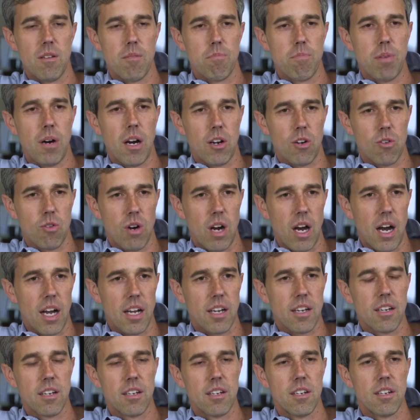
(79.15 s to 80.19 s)
punk
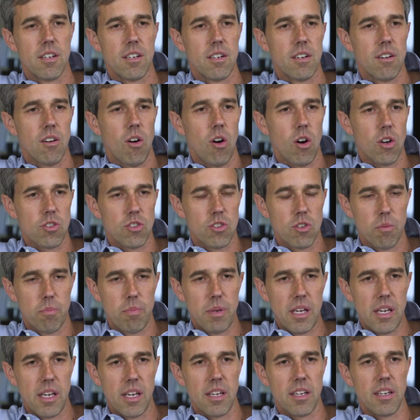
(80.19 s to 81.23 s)
rock also
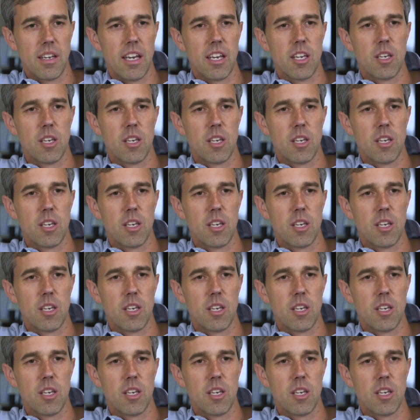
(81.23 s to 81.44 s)
being